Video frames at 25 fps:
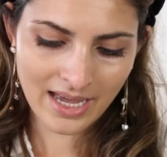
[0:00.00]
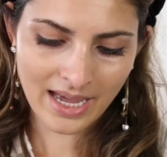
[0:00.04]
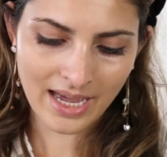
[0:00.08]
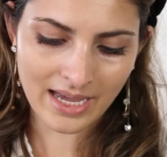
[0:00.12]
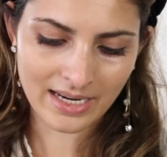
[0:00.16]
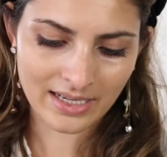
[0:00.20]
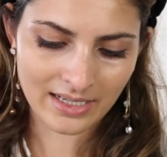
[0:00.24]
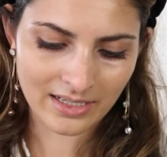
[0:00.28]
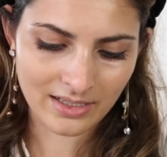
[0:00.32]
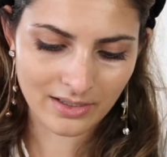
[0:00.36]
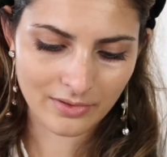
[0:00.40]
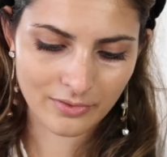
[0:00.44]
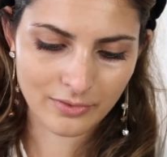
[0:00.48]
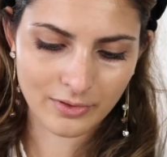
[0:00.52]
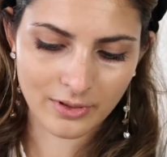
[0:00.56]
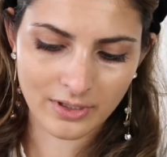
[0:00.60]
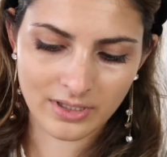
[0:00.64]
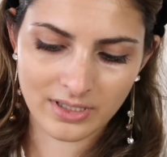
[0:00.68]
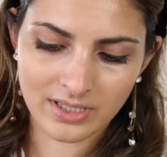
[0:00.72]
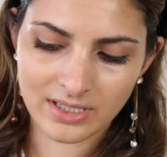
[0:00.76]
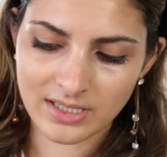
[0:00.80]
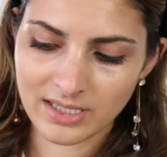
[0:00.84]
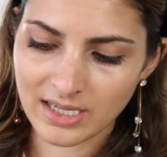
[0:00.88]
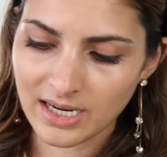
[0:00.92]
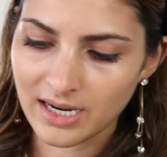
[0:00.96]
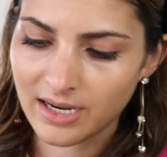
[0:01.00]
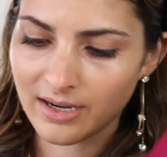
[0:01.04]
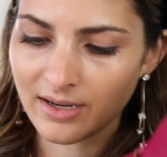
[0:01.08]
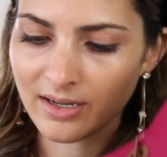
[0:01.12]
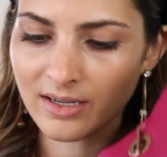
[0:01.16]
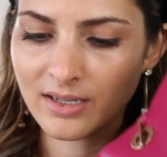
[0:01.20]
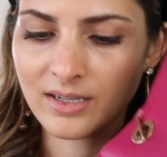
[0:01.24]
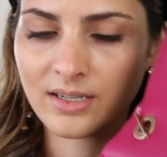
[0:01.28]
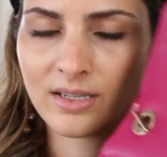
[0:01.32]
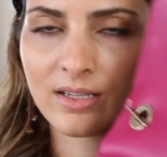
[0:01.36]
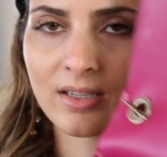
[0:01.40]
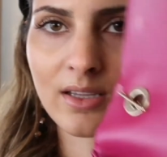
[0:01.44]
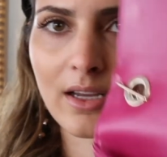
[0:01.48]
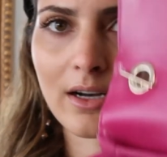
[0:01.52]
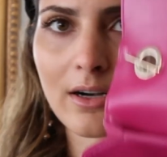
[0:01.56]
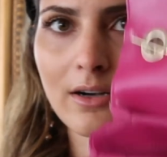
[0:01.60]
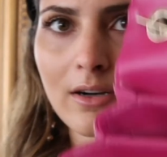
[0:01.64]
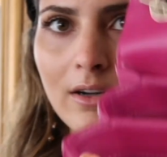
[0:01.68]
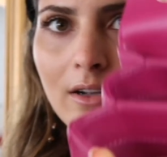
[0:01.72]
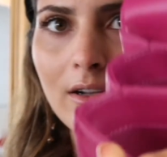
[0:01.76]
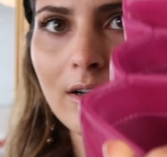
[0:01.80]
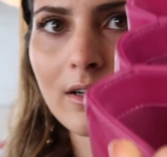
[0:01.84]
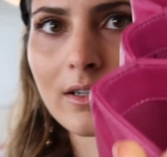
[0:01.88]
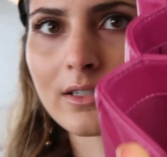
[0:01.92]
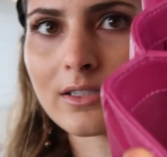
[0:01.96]
And in the front there are
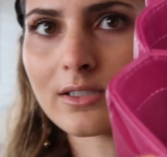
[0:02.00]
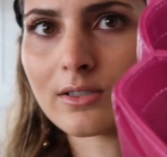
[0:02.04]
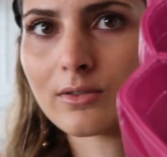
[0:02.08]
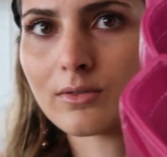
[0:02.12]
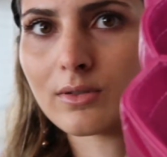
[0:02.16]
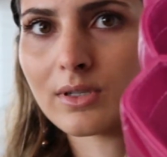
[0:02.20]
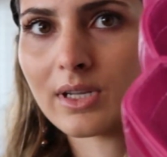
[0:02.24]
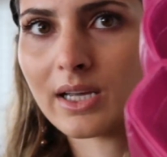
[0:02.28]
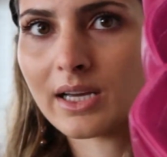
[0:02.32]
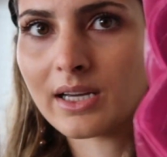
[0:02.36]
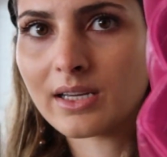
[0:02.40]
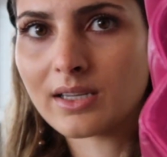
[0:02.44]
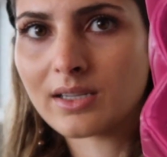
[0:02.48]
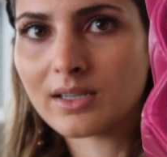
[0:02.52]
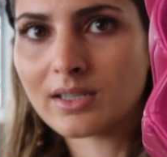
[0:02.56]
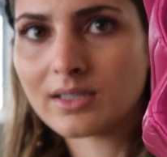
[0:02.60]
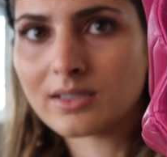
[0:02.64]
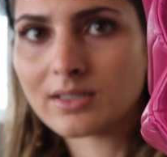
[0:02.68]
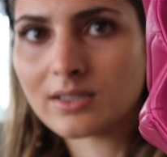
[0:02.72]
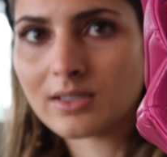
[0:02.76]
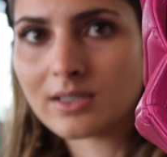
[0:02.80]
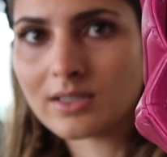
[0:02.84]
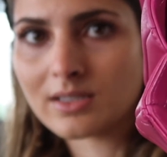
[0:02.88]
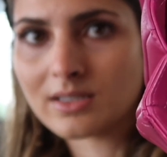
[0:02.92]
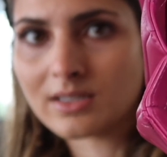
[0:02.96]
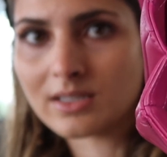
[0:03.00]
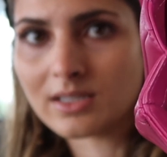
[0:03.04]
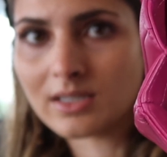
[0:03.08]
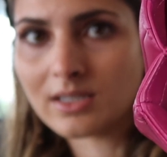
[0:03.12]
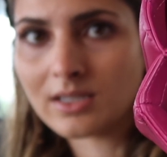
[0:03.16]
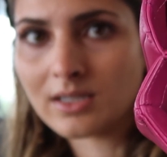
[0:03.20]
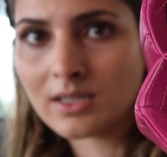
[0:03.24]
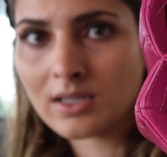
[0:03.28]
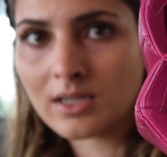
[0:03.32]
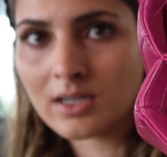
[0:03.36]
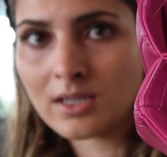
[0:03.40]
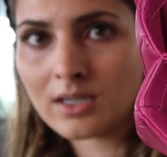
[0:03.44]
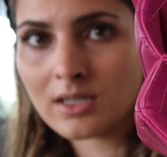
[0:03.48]
also, like, as you can see,